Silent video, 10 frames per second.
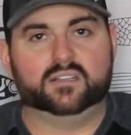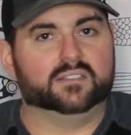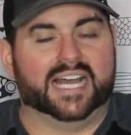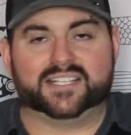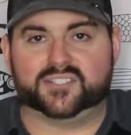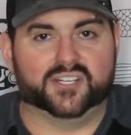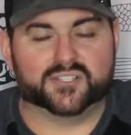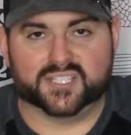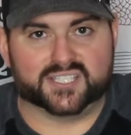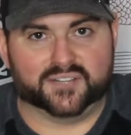last year,
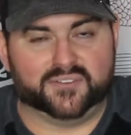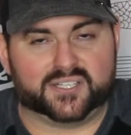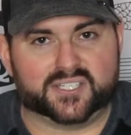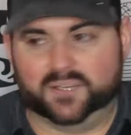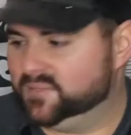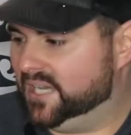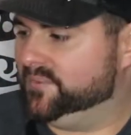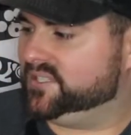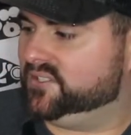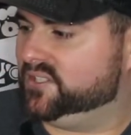since I fished sometime.
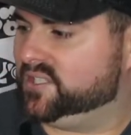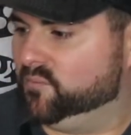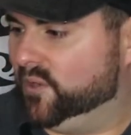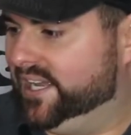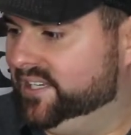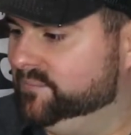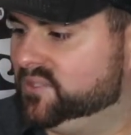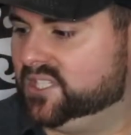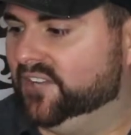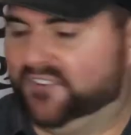This is just some random stuff